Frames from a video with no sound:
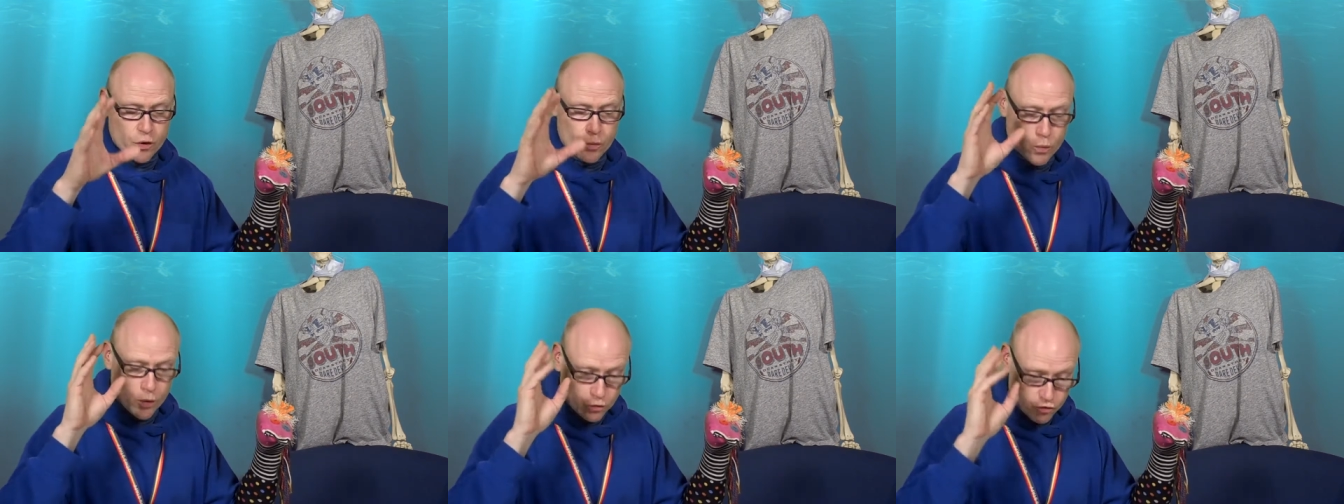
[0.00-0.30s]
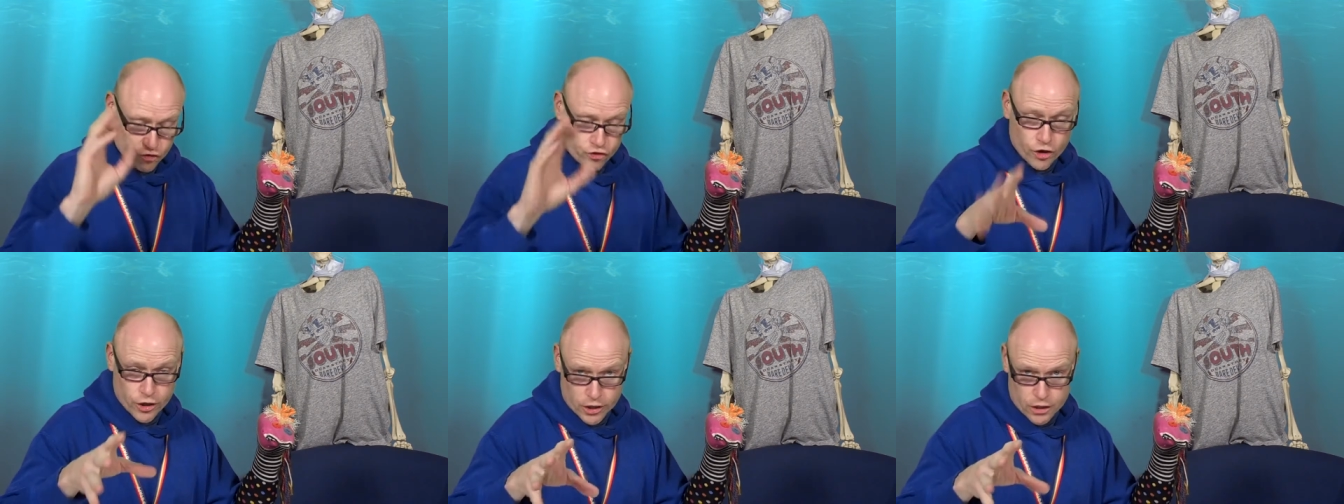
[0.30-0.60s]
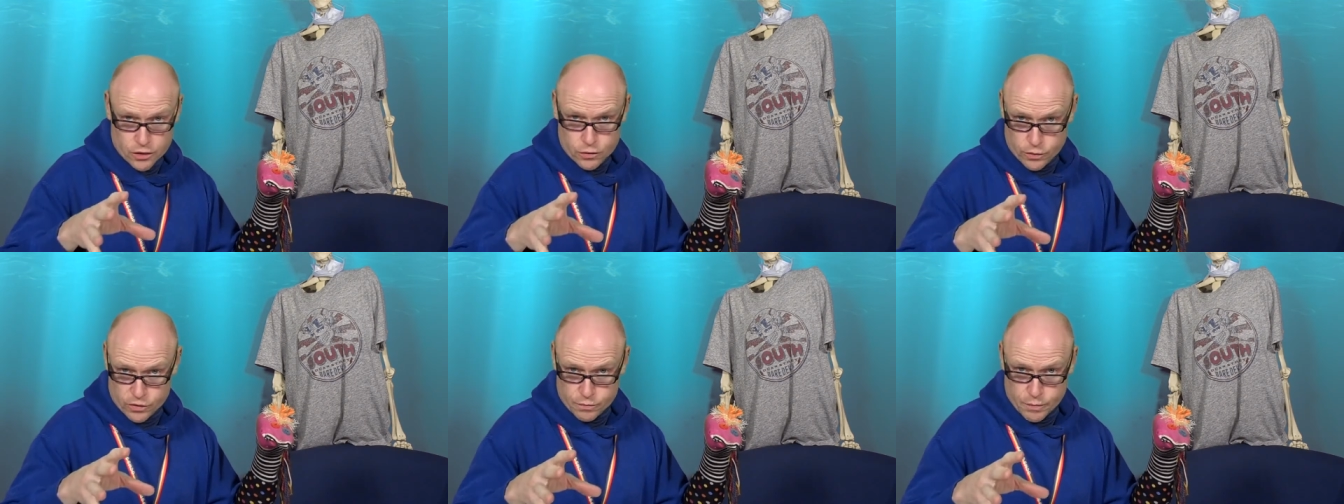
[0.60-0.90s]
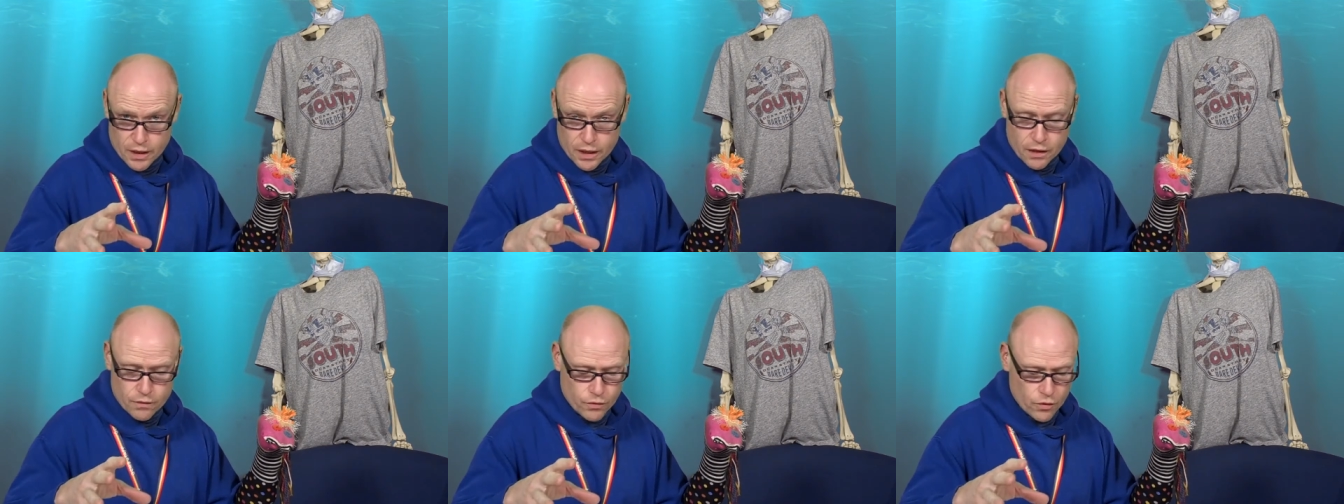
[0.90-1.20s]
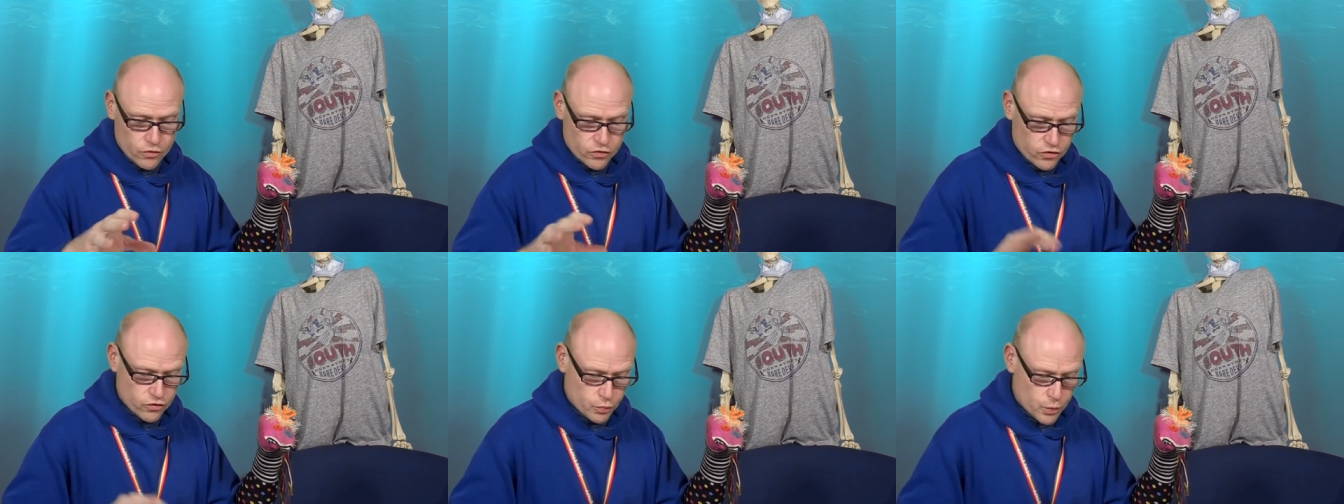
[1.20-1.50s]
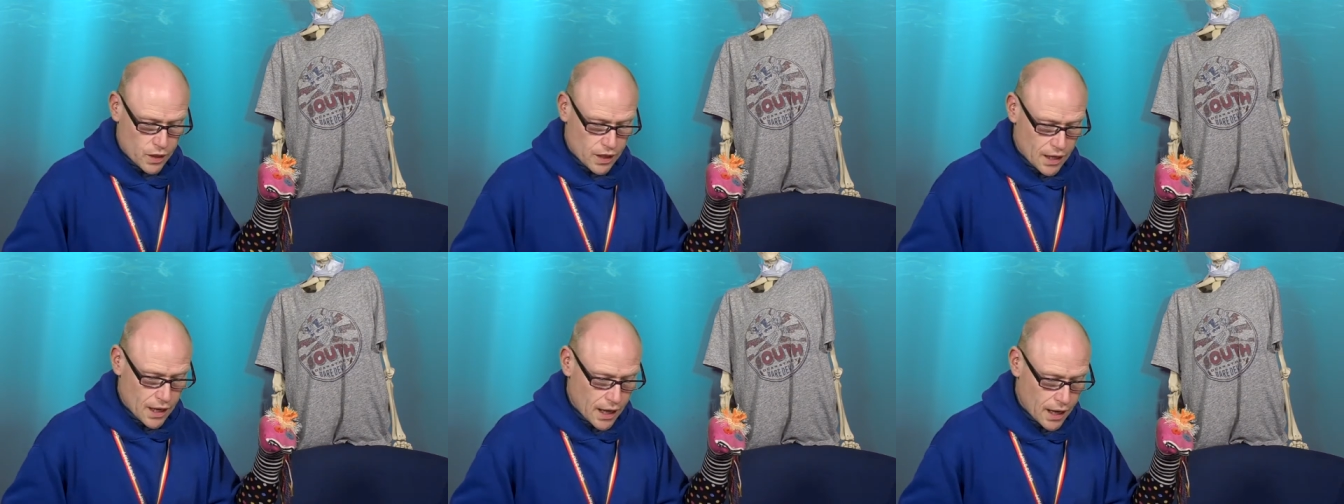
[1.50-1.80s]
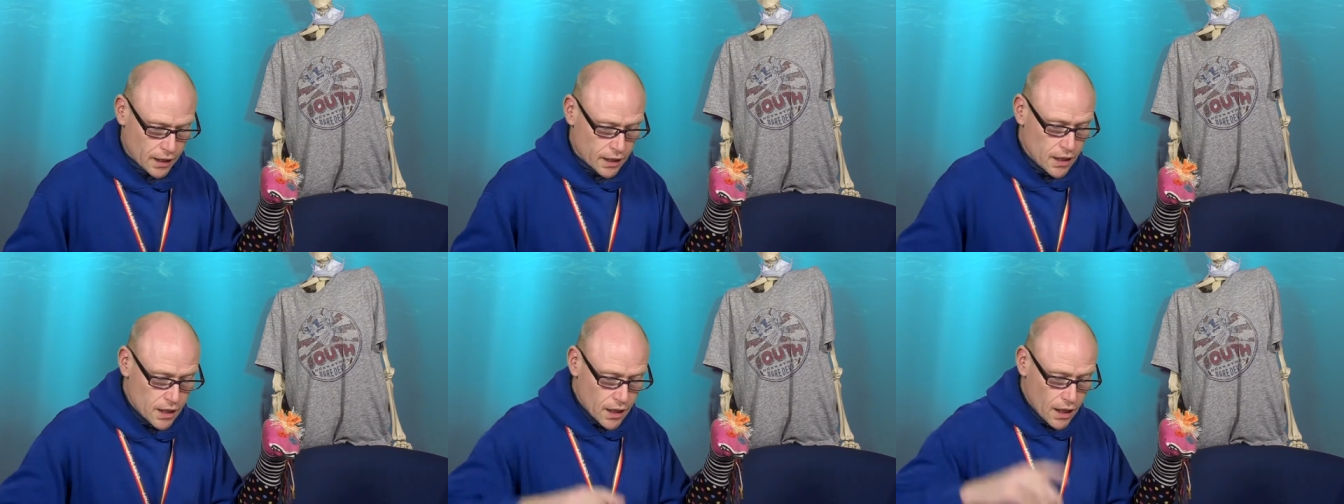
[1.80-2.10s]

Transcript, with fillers: We'll try and do as many of those as we can.